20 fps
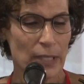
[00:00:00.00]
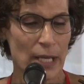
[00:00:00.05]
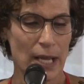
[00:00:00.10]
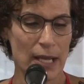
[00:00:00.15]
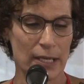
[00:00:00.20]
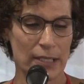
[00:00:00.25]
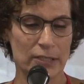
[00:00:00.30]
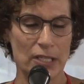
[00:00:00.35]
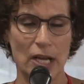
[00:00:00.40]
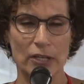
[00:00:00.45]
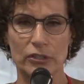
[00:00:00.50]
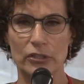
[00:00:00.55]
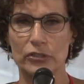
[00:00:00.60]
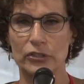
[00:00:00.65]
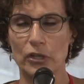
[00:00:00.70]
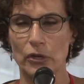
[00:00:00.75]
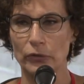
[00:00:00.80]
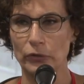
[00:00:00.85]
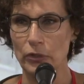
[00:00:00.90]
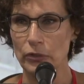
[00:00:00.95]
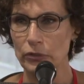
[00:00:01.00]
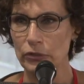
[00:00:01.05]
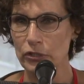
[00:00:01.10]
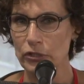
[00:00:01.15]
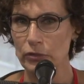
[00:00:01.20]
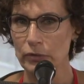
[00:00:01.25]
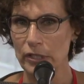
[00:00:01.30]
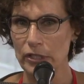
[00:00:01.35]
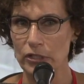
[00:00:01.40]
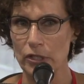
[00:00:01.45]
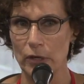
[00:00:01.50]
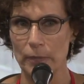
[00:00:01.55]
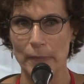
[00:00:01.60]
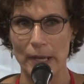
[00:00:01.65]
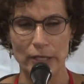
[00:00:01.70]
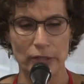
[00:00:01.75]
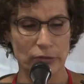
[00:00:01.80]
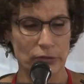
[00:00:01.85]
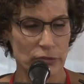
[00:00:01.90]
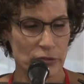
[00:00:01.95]
Uh, Doctor Joe Goldstrich, our
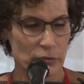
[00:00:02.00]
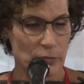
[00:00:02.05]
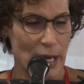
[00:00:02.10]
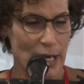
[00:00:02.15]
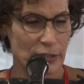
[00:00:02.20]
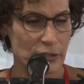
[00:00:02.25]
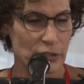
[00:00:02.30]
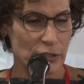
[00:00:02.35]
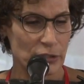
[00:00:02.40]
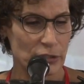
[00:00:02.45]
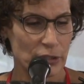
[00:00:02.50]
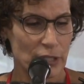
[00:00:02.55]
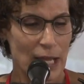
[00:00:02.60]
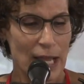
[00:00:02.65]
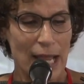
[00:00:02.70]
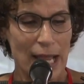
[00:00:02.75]
medical director,